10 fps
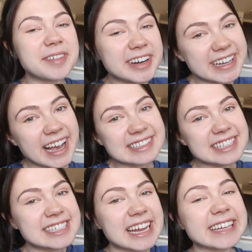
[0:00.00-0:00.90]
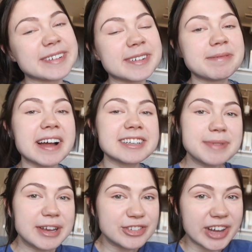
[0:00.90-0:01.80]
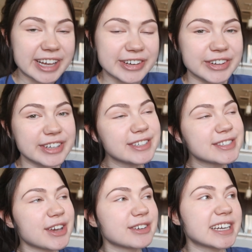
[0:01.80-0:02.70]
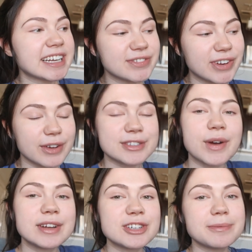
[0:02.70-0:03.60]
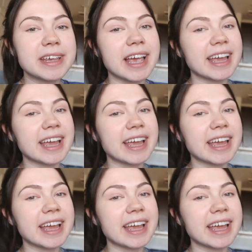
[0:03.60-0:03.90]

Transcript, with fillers: morning guys, it's Taylor. Welcome back to my channel. So today's video is going to be